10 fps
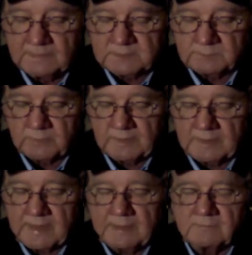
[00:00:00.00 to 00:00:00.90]

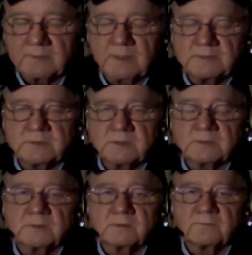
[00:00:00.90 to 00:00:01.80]
sprinting at tonight's
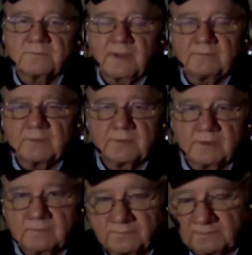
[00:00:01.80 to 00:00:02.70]
distance of
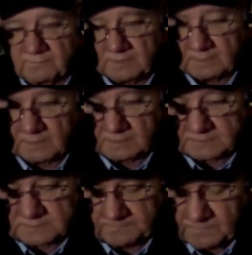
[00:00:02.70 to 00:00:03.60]
550
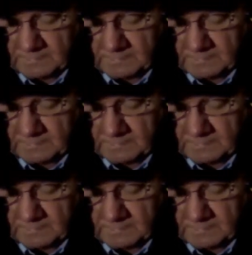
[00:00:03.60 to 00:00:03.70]
yards.